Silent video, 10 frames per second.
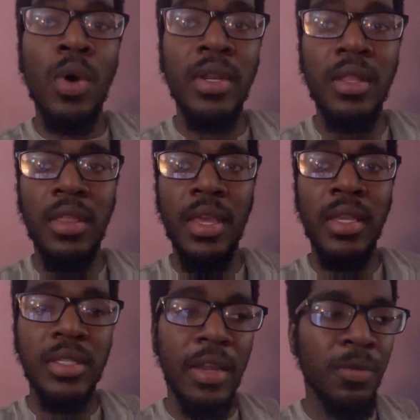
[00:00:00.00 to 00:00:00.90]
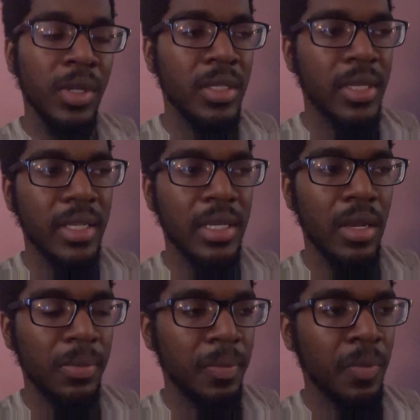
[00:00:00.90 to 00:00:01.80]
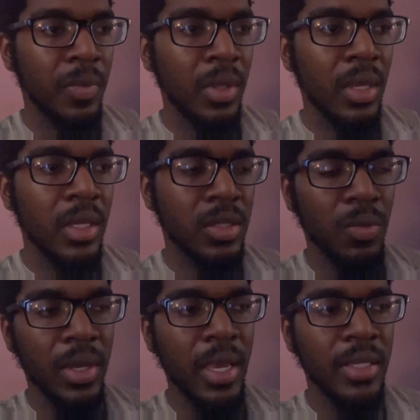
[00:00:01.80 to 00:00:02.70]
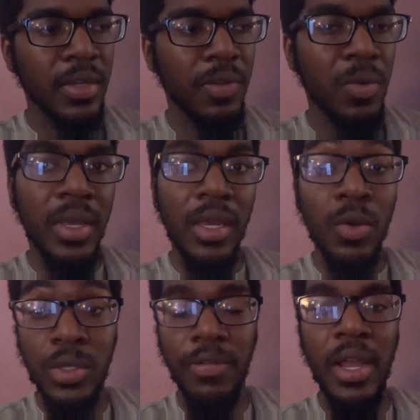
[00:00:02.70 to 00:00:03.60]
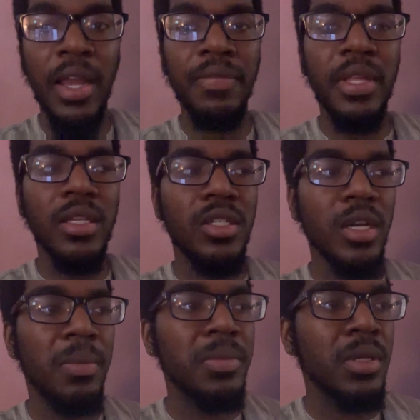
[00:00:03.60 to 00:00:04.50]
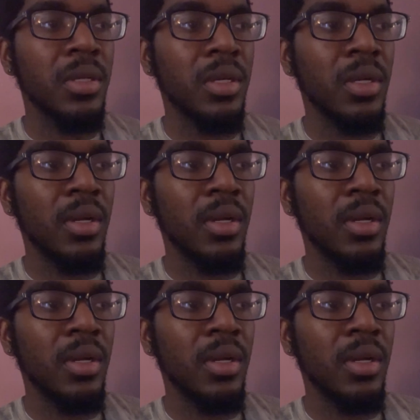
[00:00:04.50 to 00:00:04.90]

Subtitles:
One of the things that really stands out is the one case of the one kid who survived that jumped,